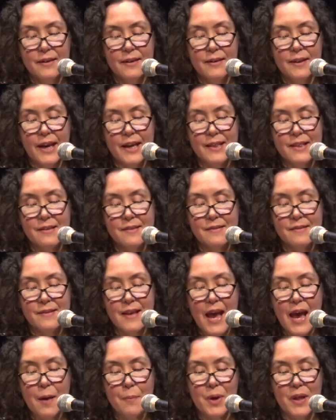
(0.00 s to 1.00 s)
like the
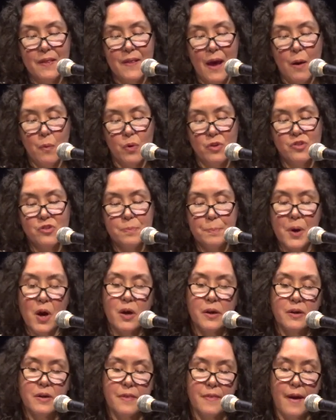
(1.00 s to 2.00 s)
salmon that were
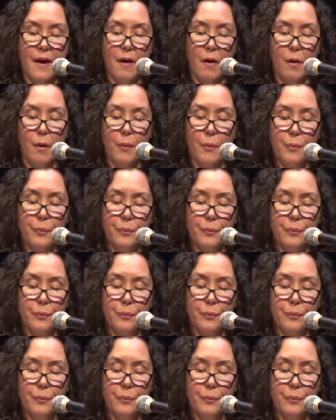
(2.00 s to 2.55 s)
spawned there.